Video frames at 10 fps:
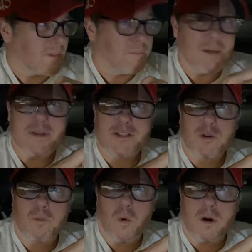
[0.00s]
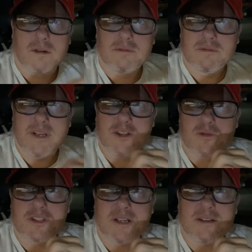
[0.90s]
maybe it's a little more
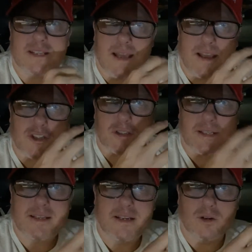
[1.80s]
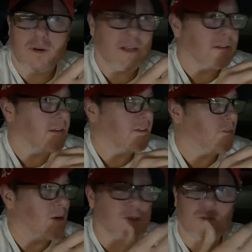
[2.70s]
interesting to actually hear it.
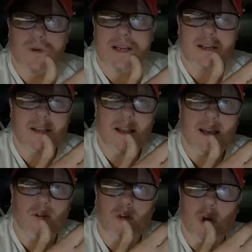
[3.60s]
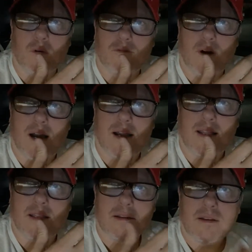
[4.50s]
If I was reading it, I don't know if
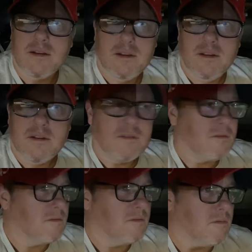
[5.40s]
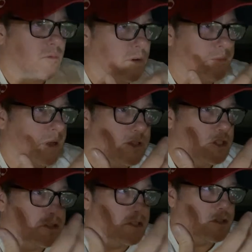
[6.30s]
I would. It's
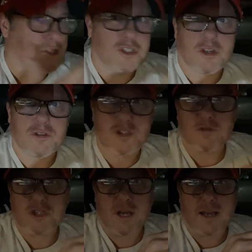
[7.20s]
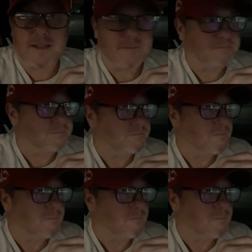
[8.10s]
just so shocking.